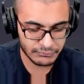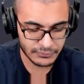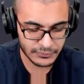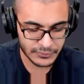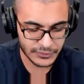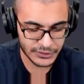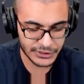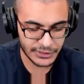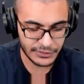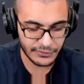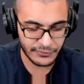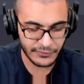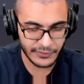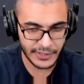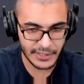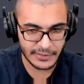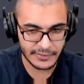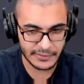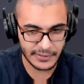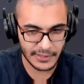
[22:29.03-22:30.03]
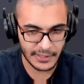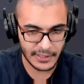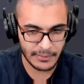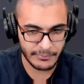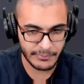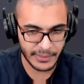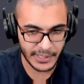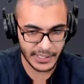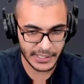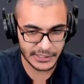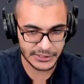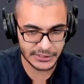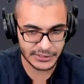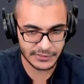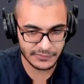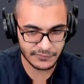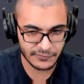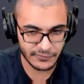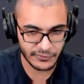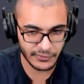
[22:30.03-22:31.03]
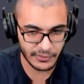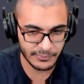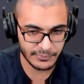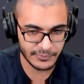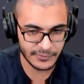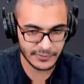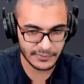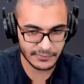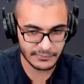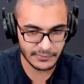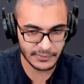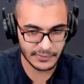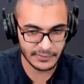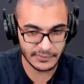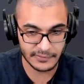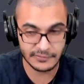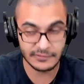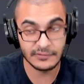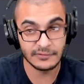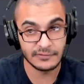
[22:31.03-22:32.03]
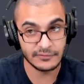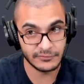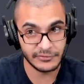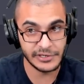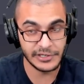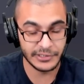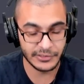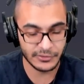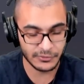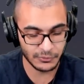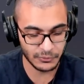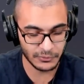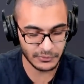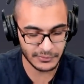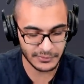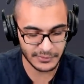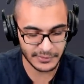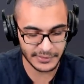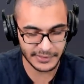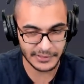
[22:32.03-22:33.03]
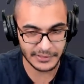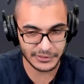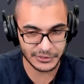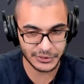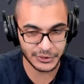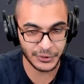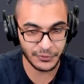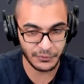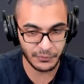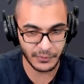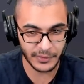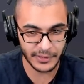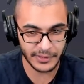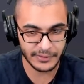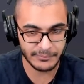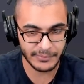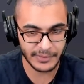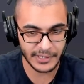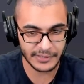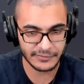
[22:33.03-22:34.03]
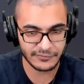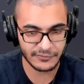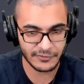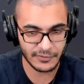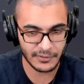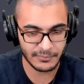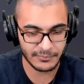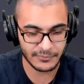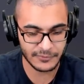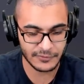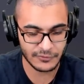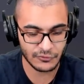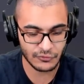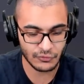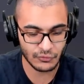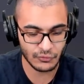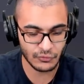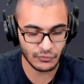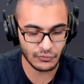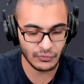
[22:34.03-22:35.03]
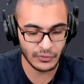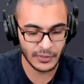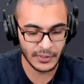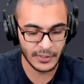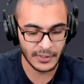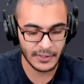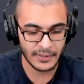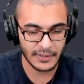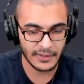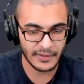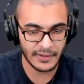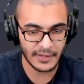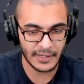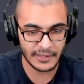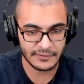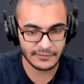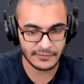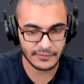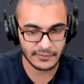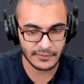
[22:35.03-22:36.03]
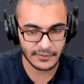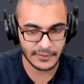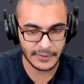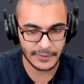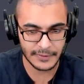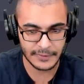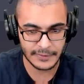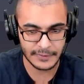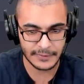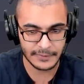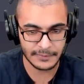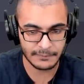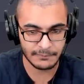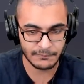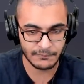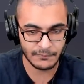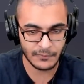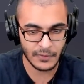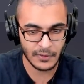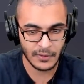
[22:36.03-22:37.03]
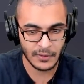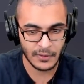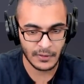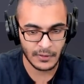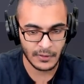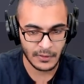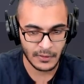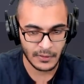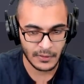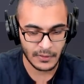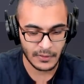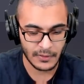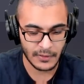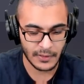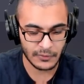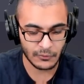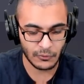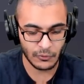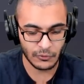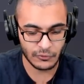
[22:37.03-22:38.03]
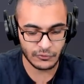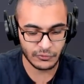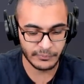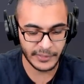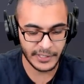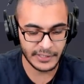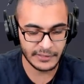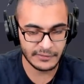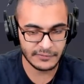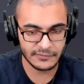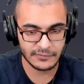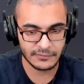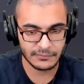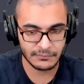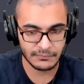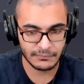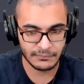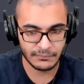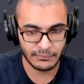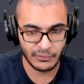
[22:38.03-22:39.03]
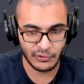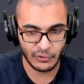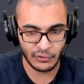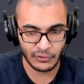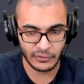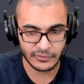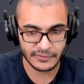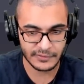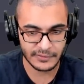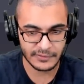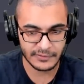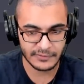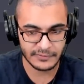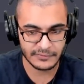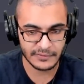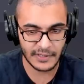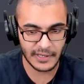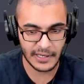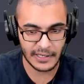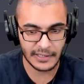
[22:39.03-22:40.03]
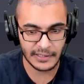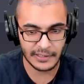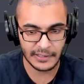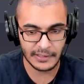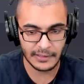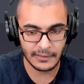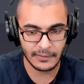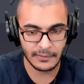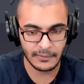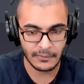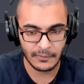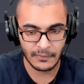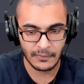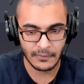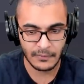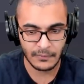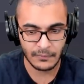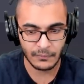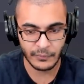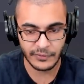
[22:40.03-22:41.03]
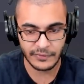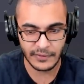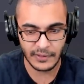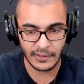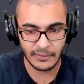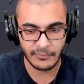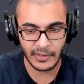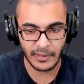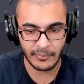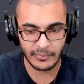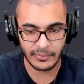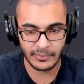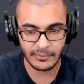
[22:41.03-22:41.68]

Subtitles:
generate a bash script, and this is really cool, and I'll show you why. Bash script to that that automates port scanning with Nmap.